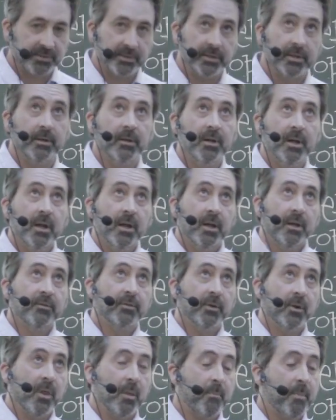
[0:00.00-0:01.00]
at the
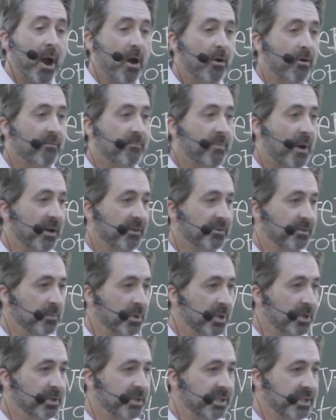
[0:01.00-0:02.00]
power of
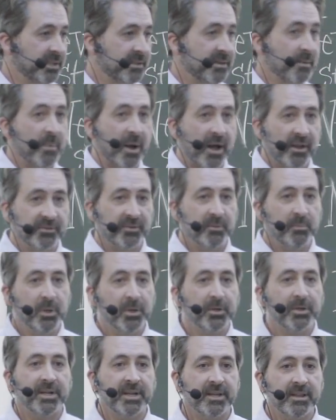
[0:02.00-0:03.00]
possibility, the
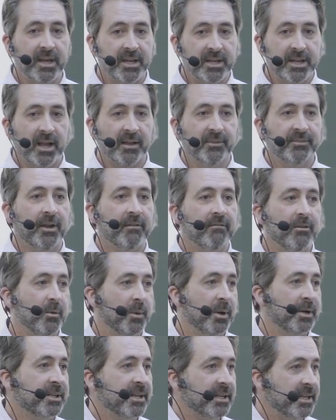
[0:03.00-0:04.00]
possibility that yes,
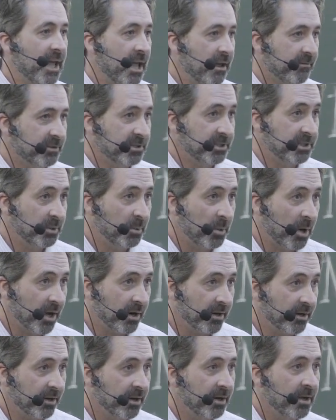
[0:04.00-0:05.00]
everyone can have clean
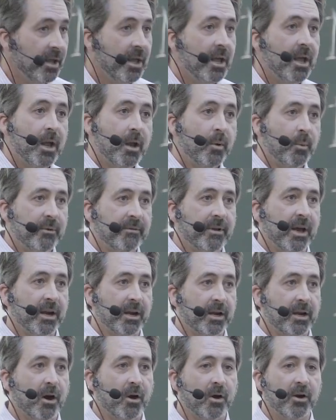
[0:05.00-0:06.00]
water. And we've got
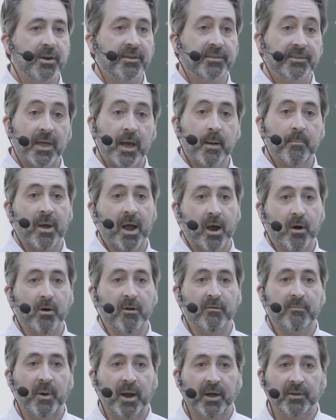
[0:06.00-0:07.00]
to harness that power
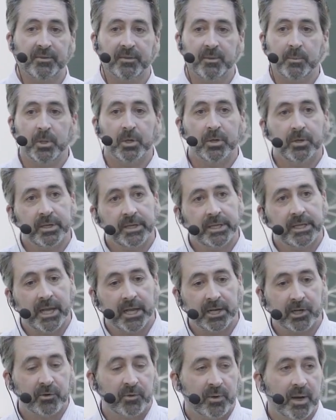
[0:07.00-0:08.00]
of possibility
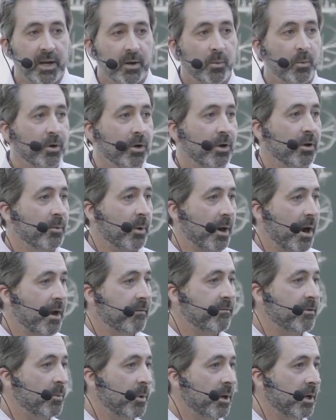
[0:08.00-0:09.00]
and create a world where
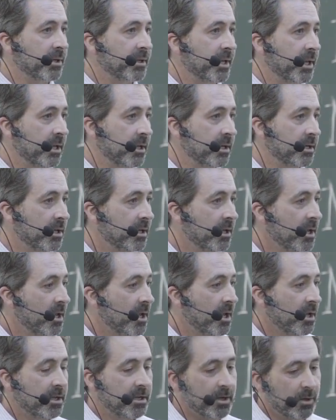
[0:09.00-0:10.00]
everyone can,
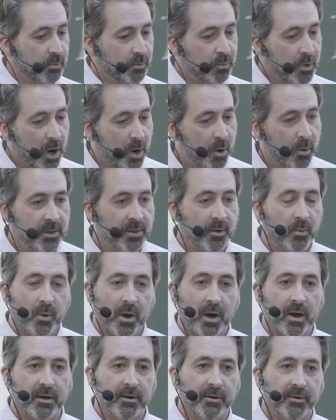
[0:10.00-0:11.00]
row in the
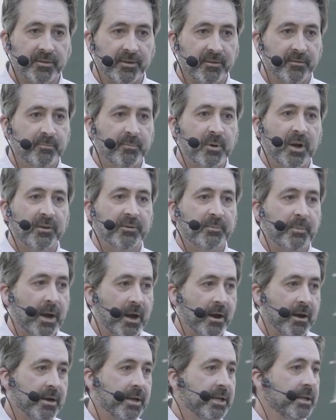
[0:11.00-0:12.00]
waters of
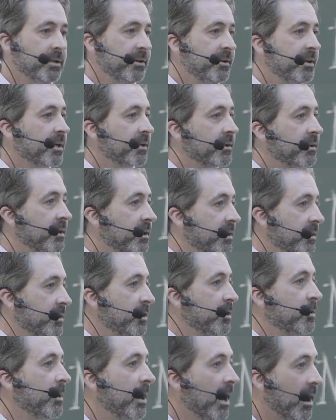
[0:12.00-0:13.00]
prosperity and dignity and
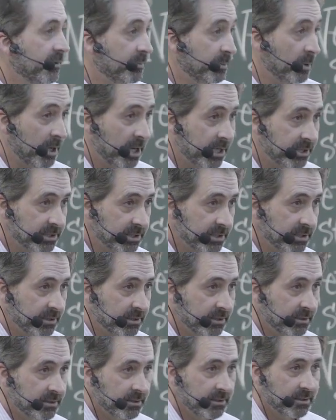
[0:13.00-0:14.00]
human aspiration.
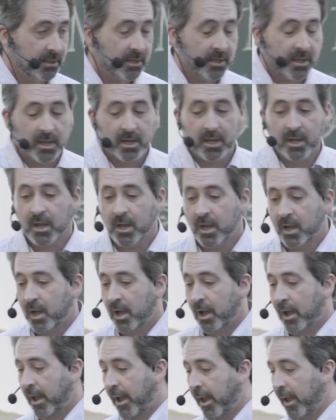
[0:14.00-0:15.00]

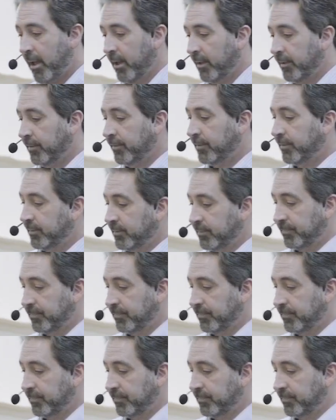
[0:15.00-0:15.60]
And